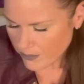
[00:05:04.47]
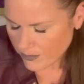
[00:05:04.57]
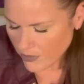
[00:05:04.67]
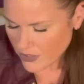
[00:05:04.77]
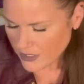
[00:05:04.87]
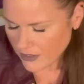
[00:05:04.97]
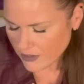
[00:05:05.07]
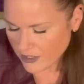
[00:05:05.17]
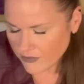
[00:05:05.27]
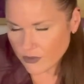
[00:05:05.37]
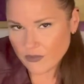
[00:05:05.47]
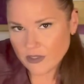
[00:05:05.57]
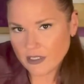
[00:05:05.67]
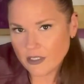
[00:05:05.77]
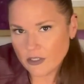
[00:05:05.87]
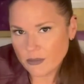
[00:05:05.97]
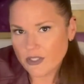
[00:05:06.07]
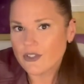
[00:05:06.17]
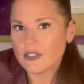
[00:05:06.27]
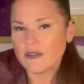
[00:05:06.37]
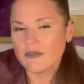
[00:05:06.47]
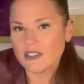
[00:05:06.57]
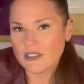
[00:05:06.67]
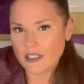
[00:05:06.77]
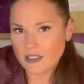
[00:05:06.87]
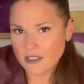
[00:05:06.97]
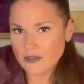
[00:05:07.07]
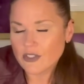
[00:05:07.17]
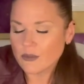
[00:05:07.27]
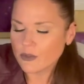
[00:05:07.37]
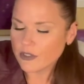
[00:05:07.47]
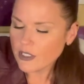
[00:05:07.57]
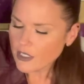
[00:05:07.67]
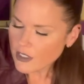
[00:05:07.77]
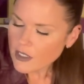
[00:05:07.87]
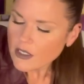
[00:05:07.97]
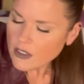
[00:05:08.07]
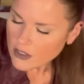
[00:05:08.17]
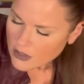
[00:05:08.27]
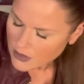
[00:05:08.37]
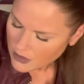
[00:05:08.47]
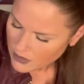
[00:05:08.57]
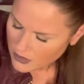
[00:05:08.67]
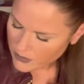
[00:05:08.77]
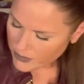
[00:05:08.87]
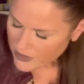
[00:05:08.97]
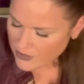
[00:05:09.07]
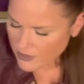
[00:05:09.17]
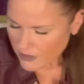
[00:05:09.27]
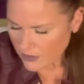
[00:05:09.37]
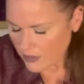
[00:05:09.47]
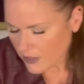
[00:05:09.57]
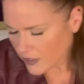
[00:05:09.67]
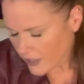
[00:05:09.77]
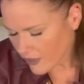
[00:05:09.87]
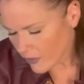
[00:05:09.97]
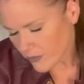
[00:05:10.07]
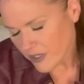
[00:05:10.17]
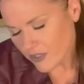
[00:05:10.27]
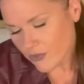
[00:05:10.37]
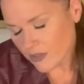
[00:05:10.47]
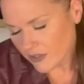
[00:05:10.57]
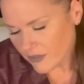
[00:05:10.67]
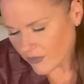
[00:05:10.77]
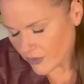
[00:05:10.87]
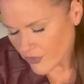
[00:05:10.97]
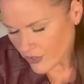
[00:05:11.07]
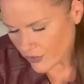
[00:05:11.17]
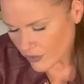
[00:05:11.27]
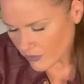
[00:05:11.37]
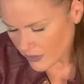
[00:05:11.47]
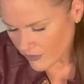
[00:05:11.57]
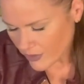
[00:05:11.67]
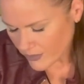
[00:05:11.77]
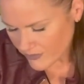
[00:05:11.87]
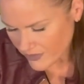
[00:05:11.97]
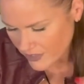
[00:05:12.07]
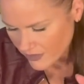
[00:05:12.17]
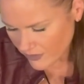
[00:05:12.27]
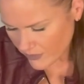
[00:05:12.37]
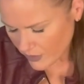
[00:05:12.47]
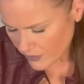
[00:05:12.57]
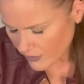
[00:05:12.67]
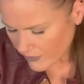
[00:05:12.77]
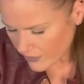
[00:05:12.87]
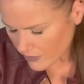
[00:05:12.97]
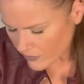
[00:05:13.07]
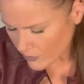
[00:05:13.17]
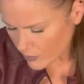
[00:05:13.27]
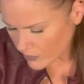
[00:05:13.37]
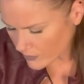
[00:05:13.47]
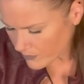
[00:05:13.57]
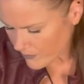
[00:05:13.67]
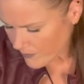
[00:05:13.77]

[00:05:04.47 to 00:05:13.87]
Particularly if you feel like you're in a position of having to take care of someone. But in going back to our love energy, though, in terms of a significant other, if you will,